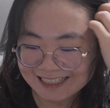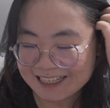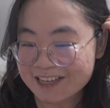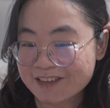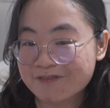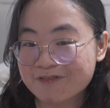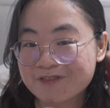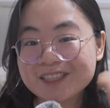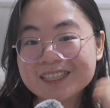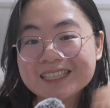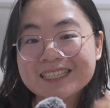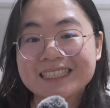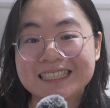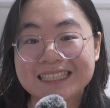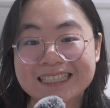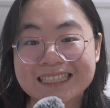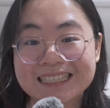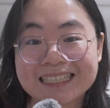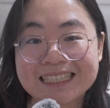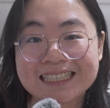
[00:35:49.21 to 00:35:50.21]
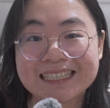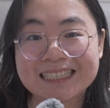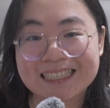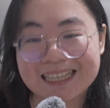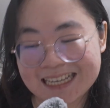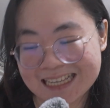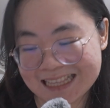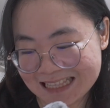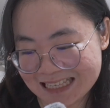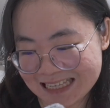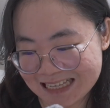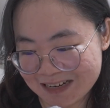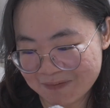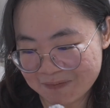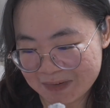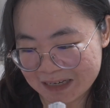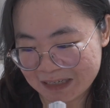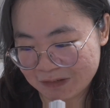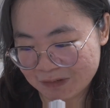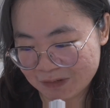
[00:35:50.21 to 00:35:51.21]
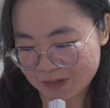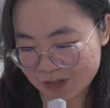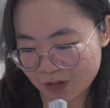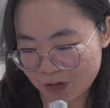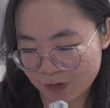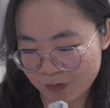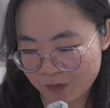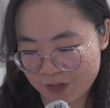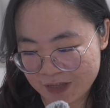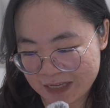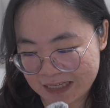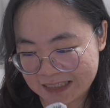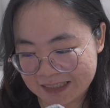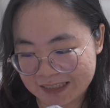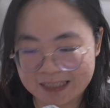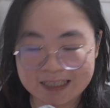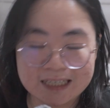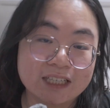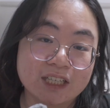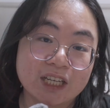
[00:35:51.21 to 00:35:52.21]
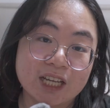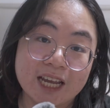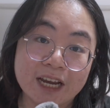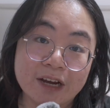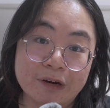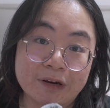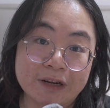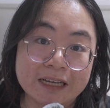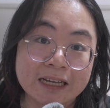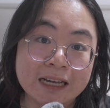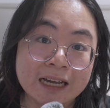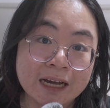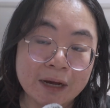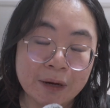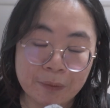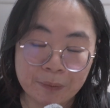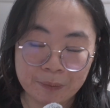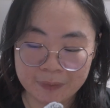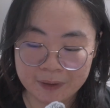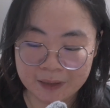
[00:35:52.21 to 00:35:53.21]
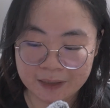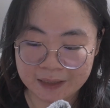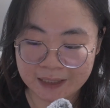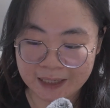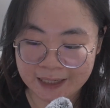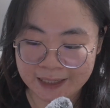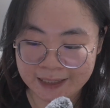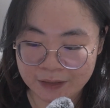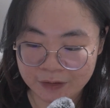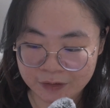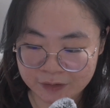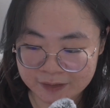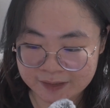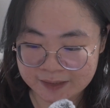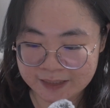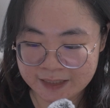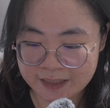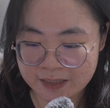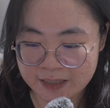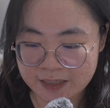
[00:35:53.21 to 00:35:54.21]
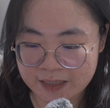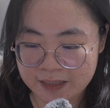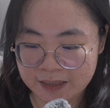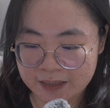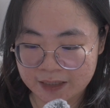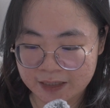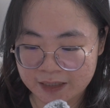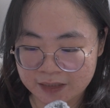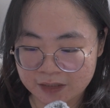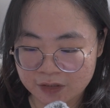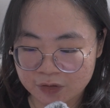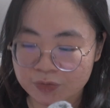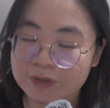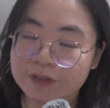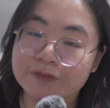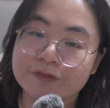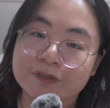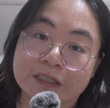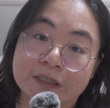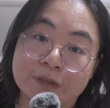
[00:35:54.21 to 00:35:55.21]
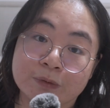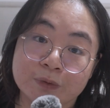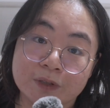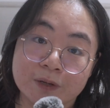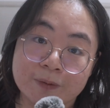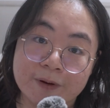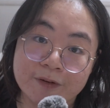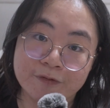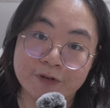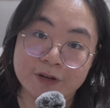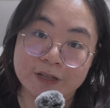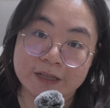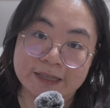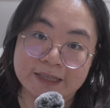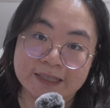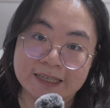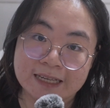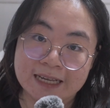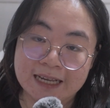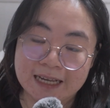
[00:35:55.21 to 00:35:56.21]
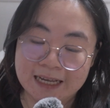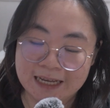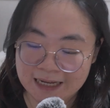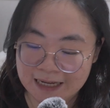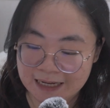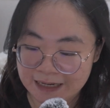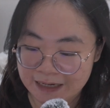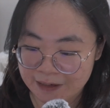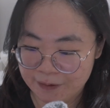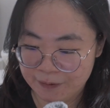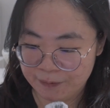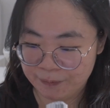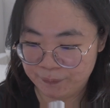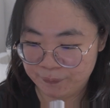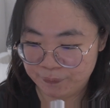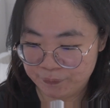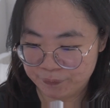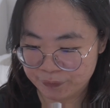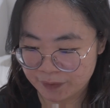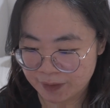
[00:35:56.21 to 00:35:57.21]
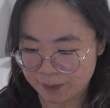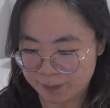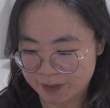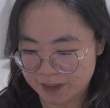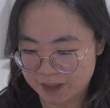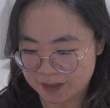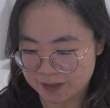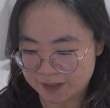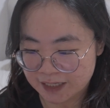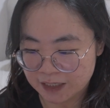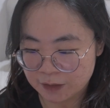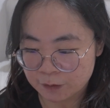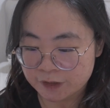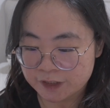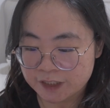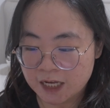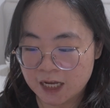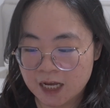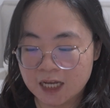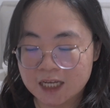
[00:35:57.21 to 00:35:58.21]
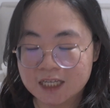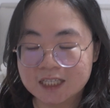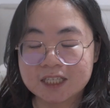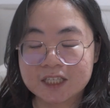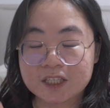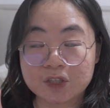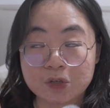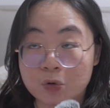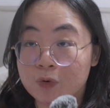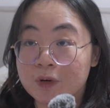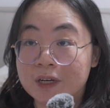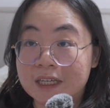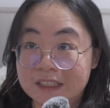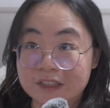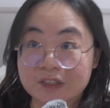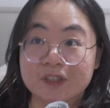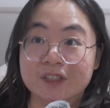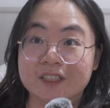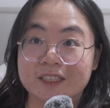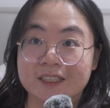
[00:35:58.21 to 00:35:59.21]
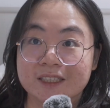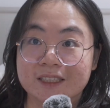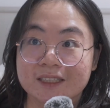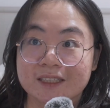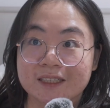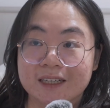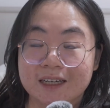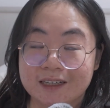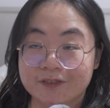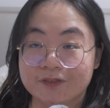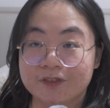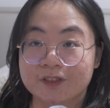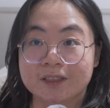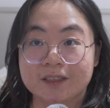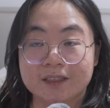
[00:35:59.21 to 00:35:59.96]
Given the distance and the amount of things that I had to carry, but I honestly think I couldn't have done it without my friends, because I was so exhausted after